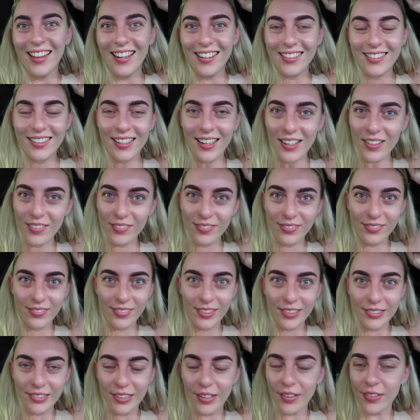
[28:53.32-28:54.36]
That's kind of
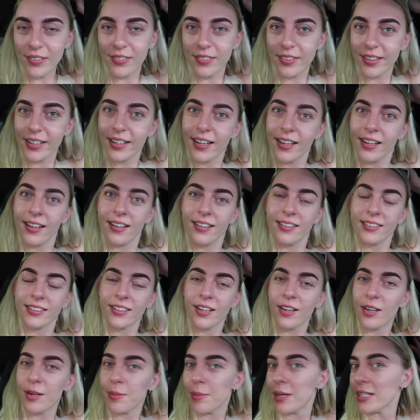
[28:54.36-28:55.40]
a lol that I
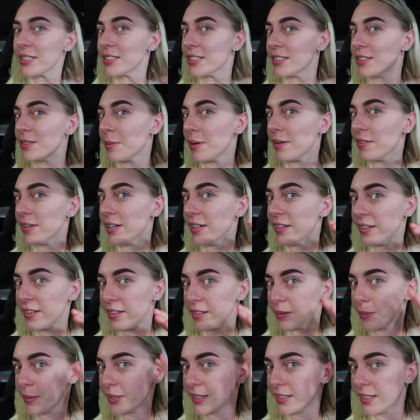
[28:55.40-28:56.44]
asked her to match it to my
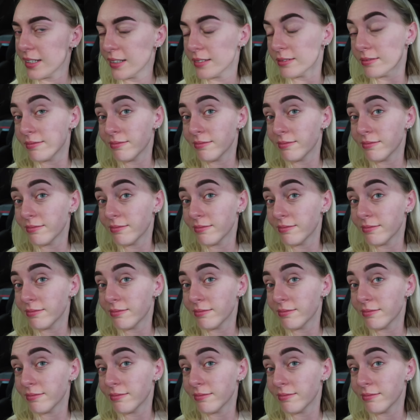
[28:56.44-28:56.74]
regrowth, but like...